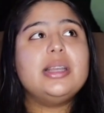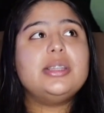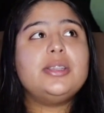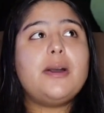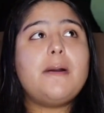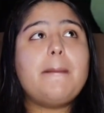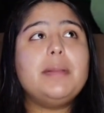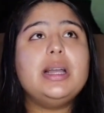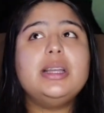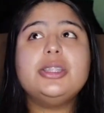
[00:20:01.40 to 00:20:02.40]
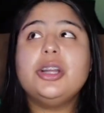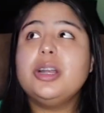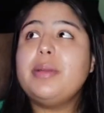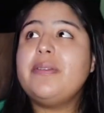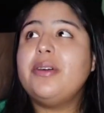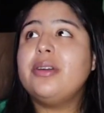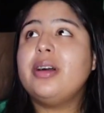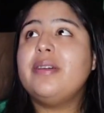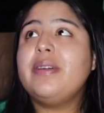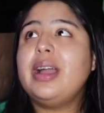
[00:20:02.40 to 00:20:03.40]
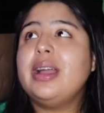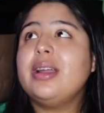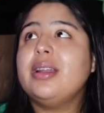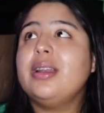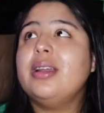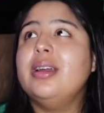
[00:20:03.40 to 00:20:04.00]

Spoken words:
So I turned my phone off and